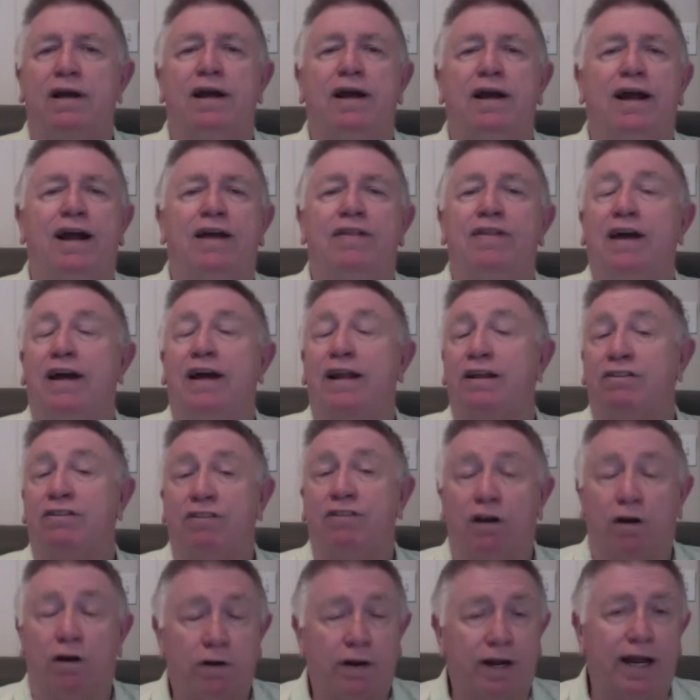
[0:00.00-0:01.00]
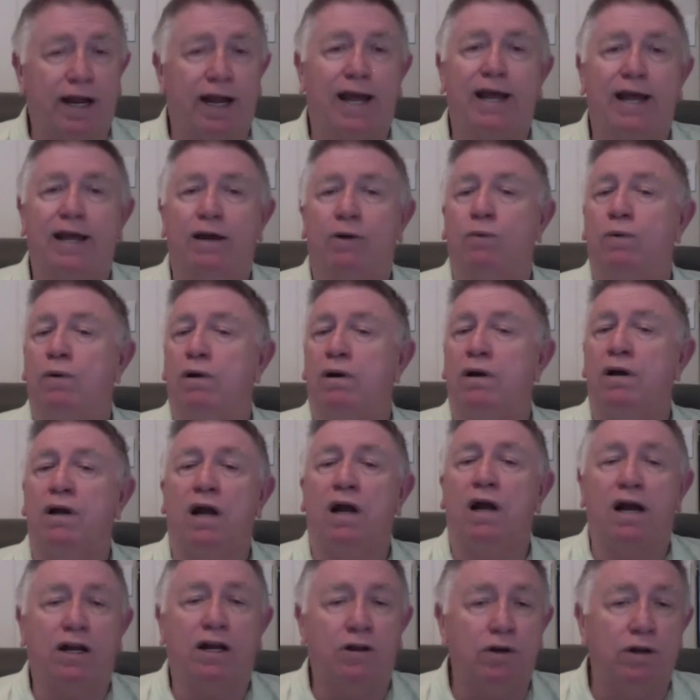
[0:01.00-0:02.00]
and that it's okay, and we're
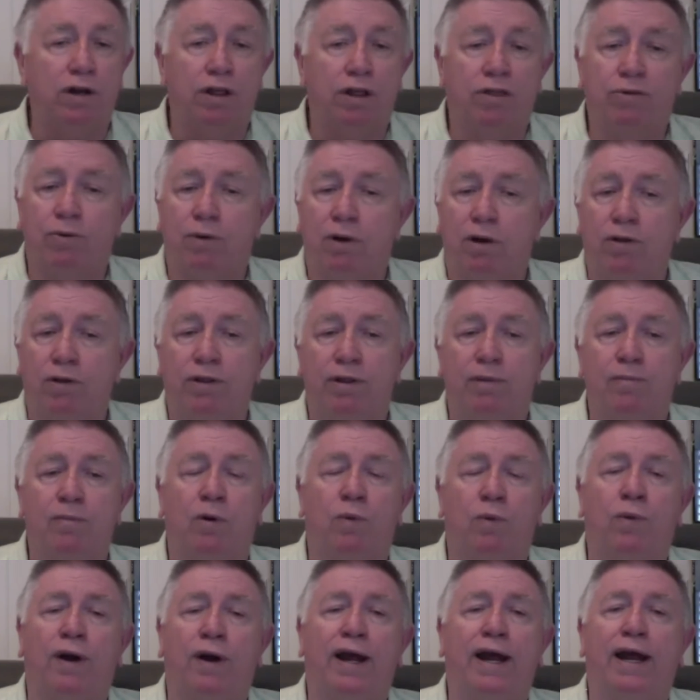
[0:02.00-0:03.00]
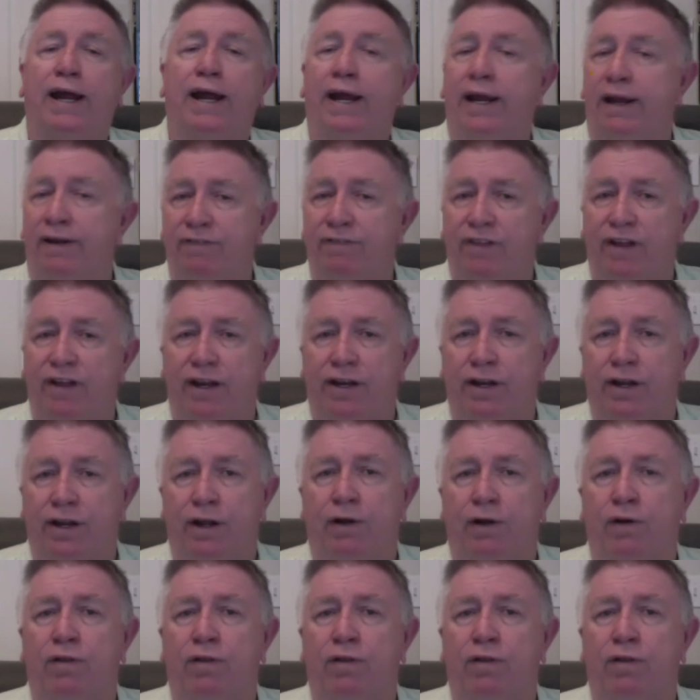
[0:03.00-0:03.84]
not going to throw them away if they do,